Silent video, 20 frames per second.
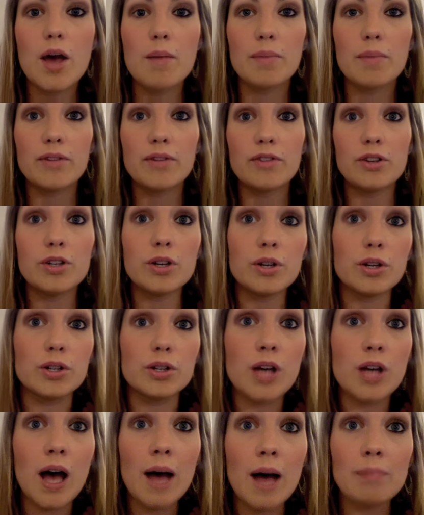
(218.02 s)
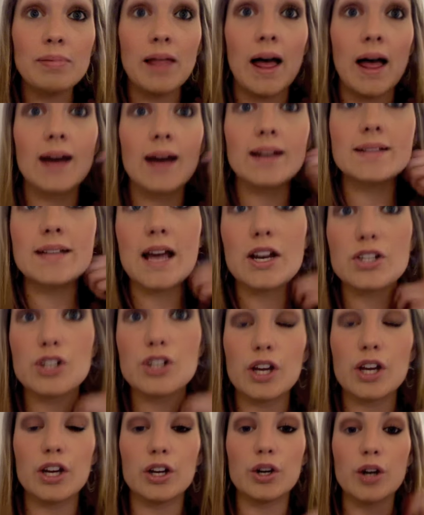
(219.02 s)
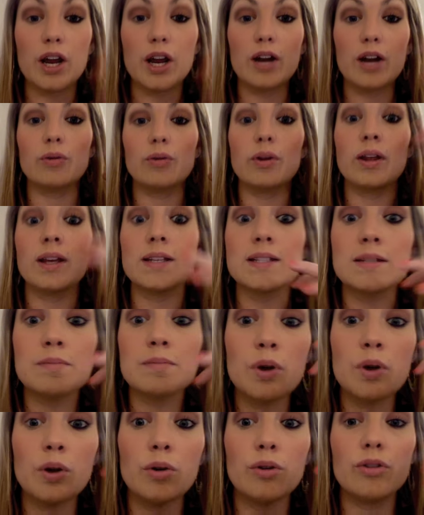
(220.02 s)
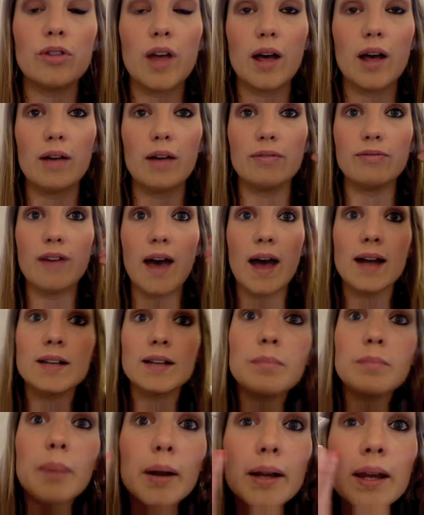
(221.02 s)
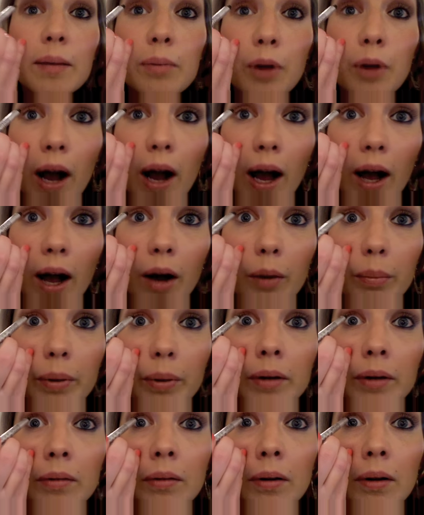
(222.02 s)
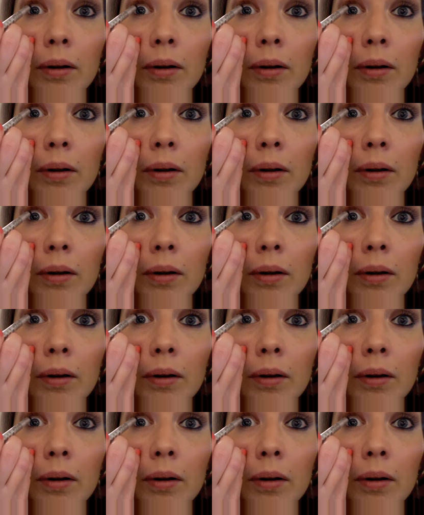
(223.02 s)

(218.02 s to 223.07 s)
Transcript: But if you do your top line, it's actually going to create a really smooth effect, but keep your eye open.